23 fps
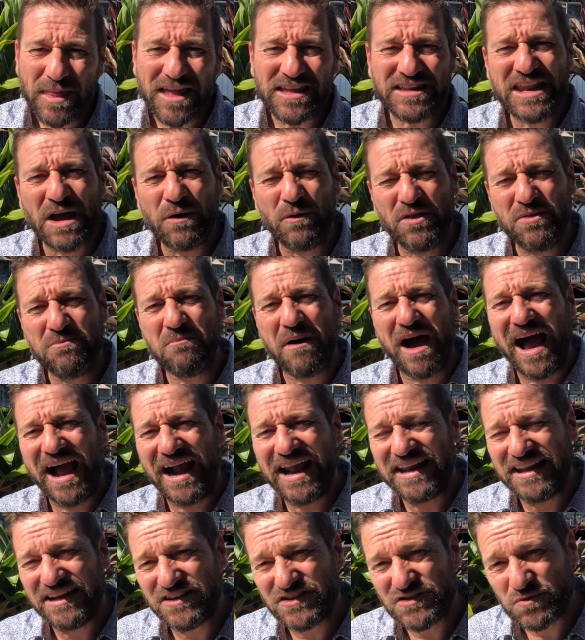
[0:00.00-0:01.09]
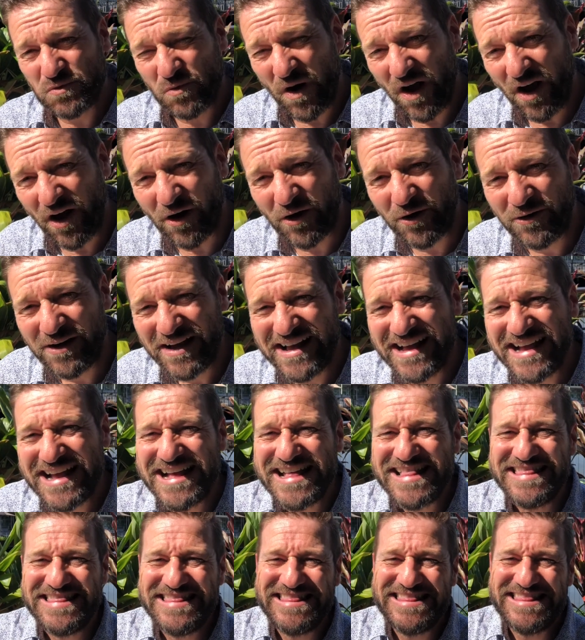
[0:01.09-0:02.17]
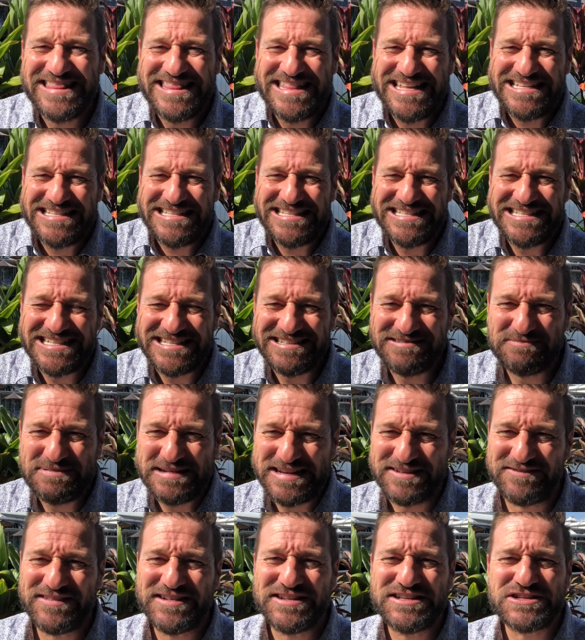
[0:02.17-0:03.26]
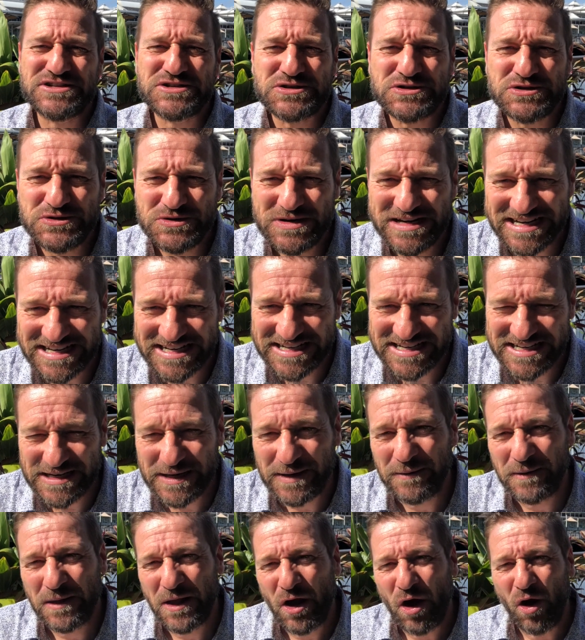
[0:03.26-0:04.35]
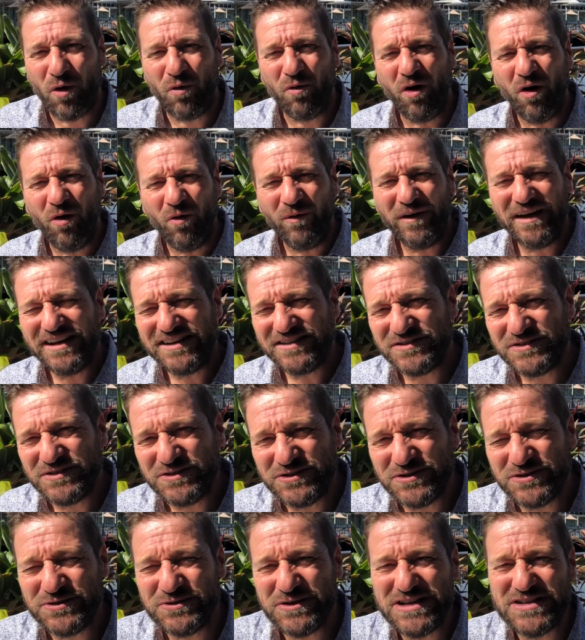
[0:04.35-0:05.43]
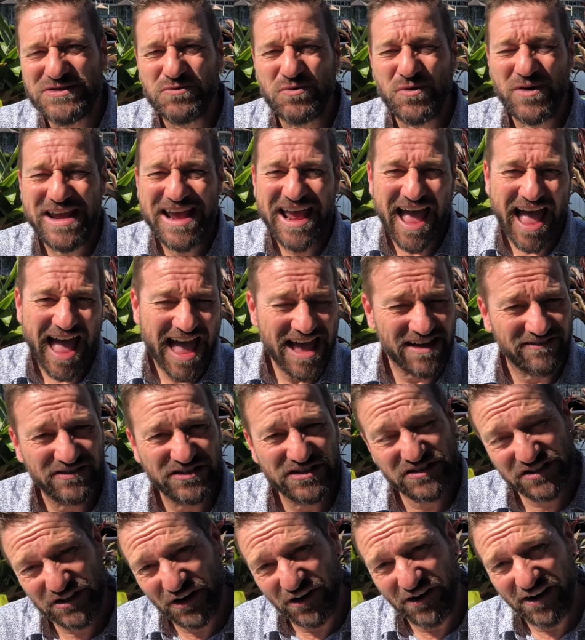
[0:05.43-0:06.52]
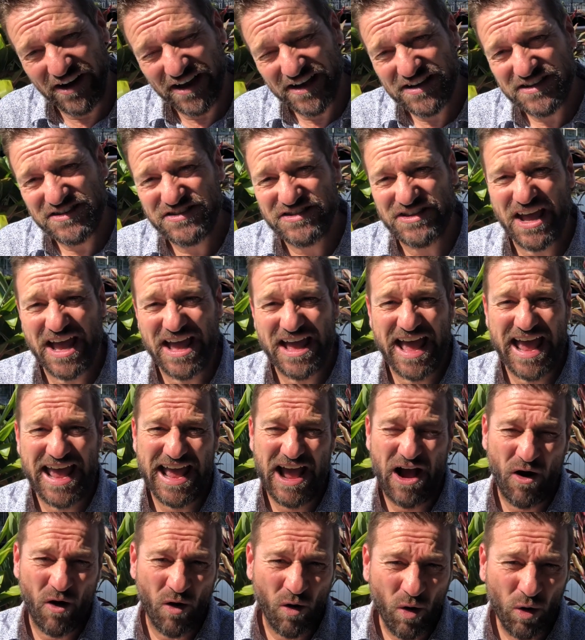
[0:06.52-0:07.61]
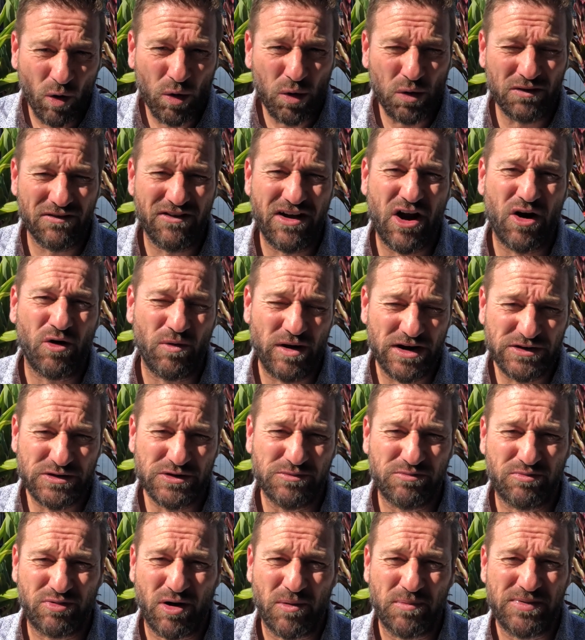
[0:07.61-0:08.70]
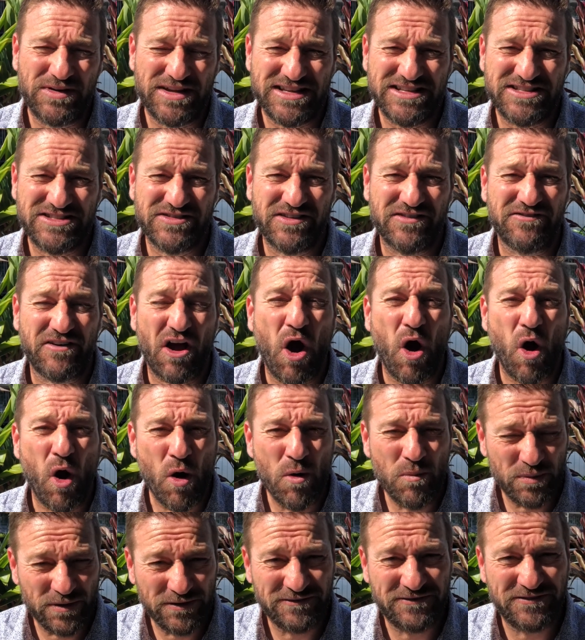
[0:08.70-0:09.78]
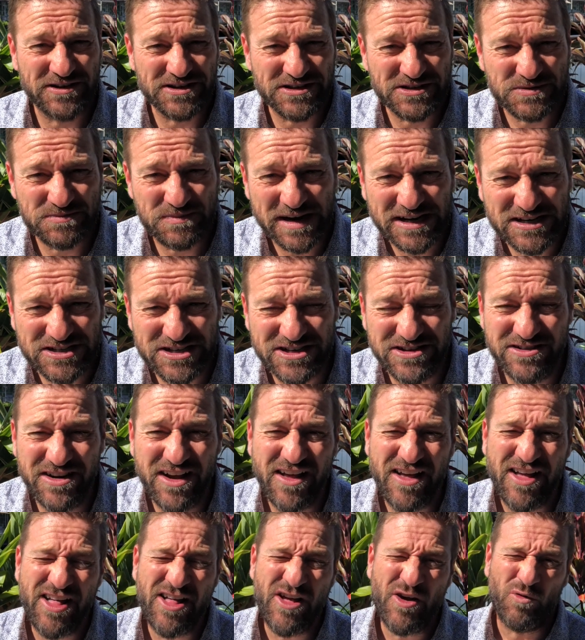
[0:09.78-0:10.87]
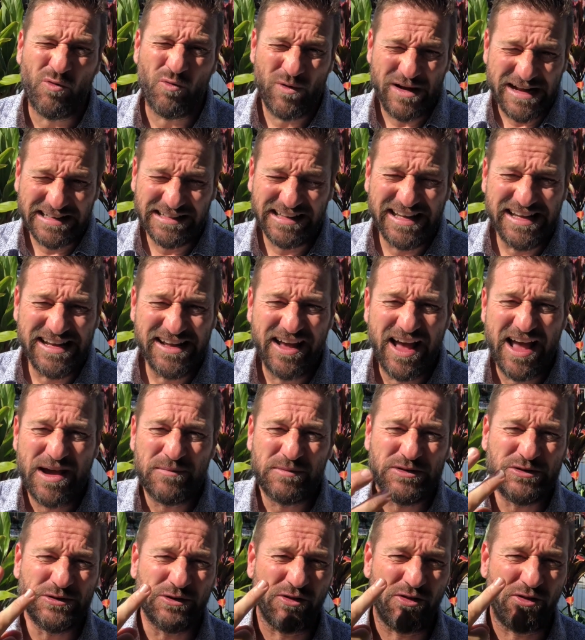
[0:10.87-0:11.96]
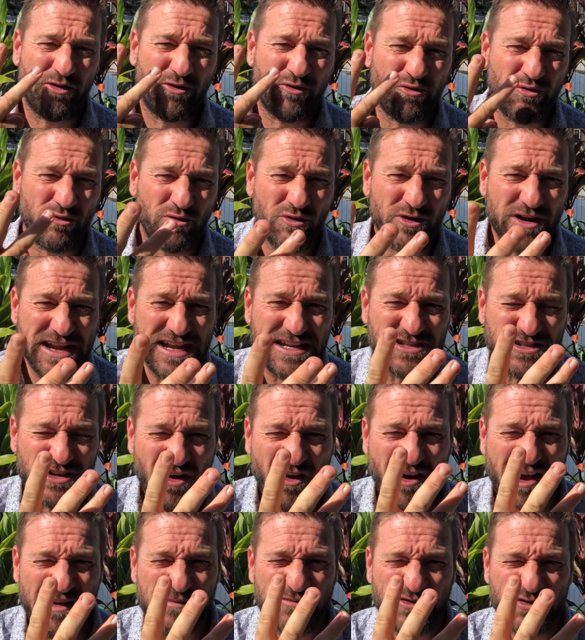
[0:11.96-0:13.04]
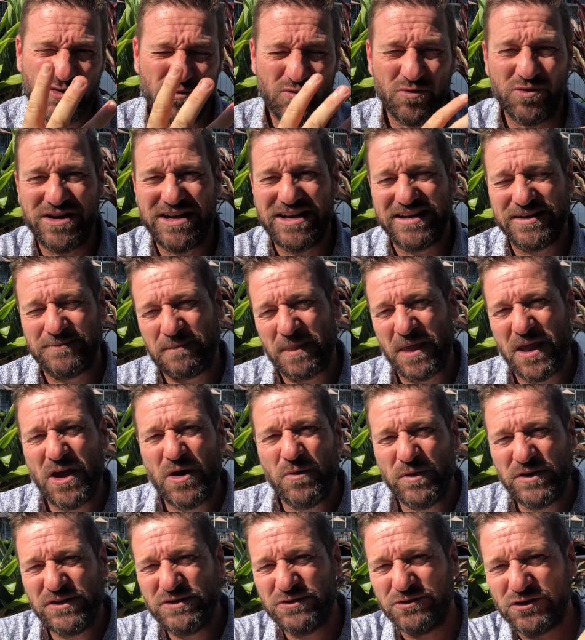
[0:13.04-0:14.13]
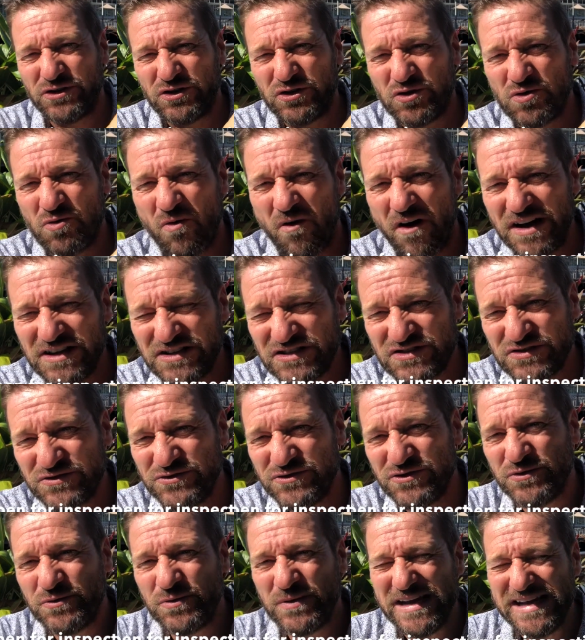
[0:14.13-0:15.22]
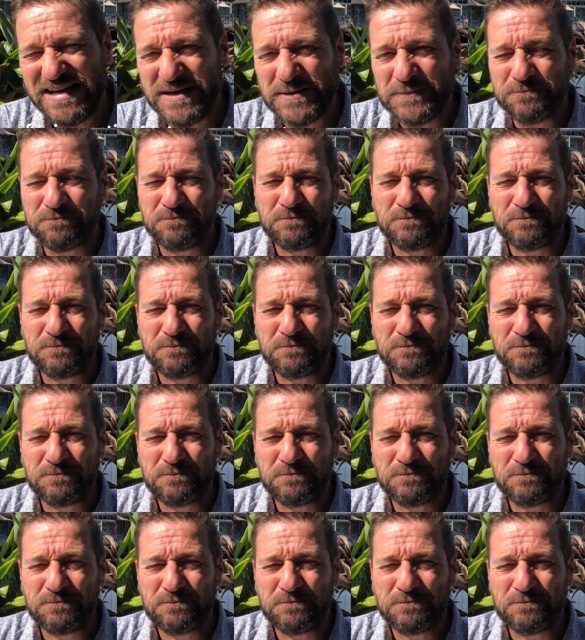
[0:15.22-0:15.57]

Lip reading: Now with marketing as well, this is a bit of a trick. What we do is we advertise all of our rental properties open for inspection weekly. We do it 3 times a week. We do it twice through the week,